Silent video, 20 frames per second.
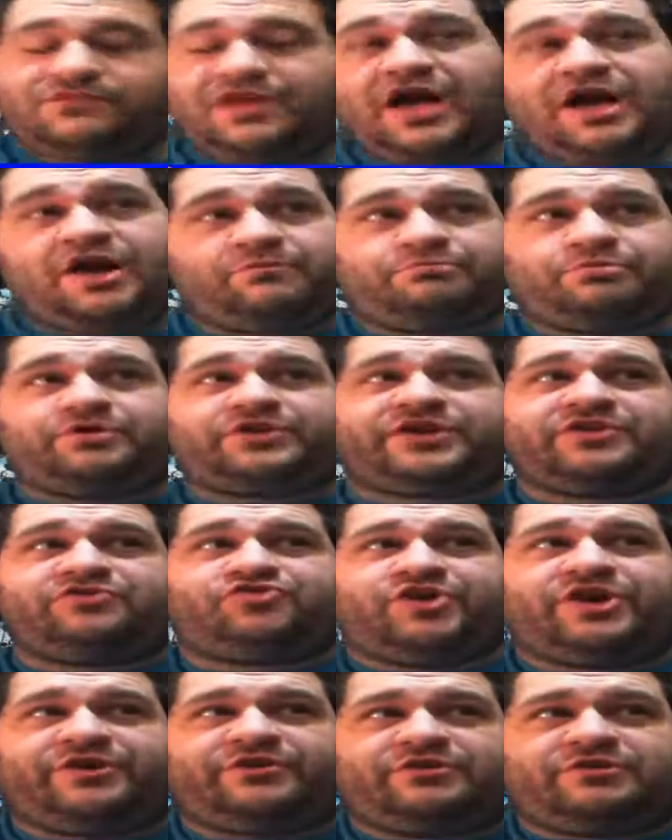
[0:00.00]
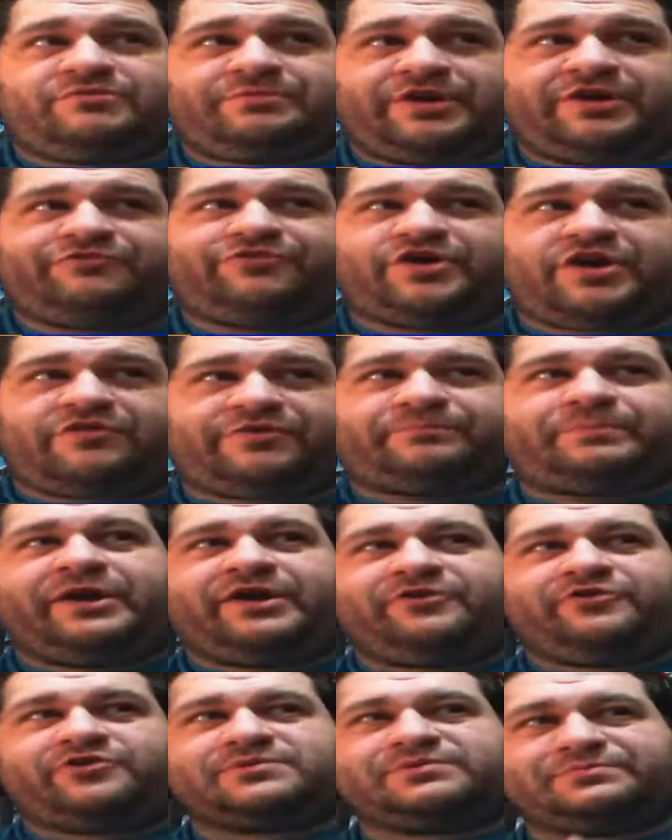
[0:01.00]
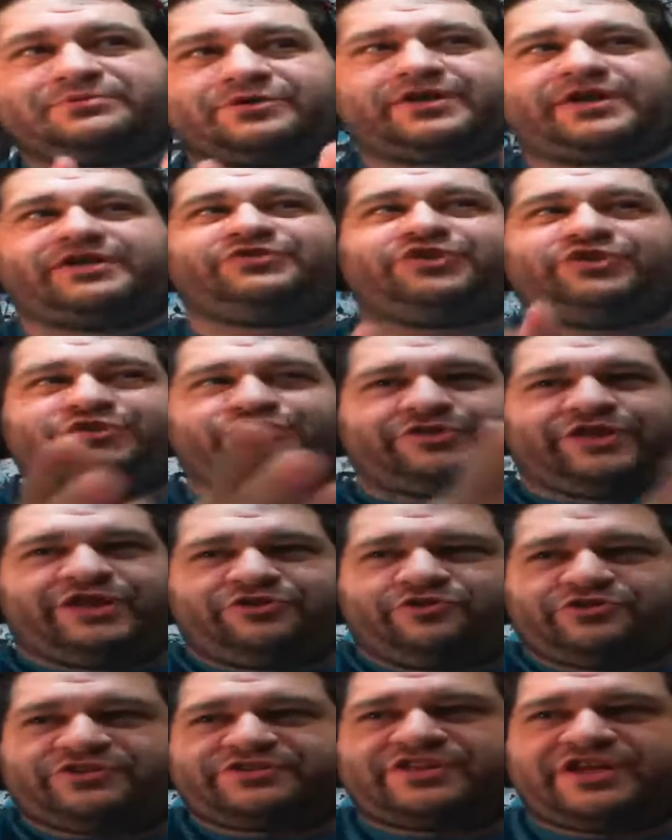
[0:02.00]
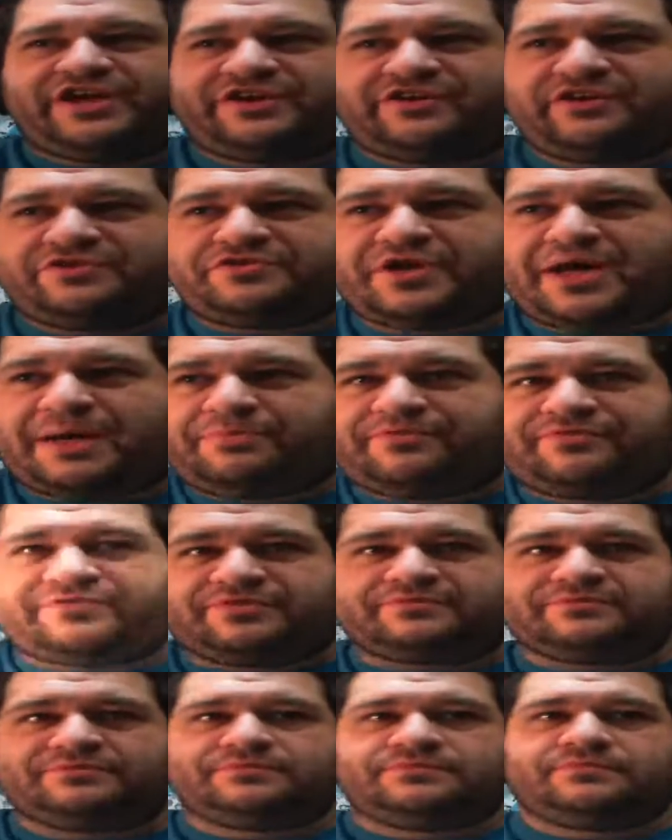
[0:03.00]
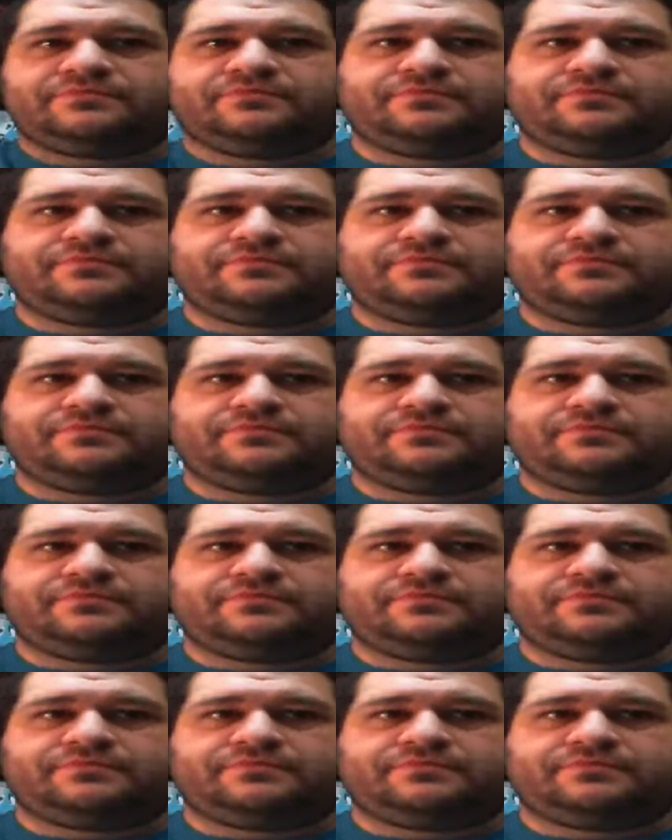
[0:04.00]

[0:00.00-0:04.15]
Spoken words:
No, book in general. But if you have a paranormal book, then you could layer on top of it.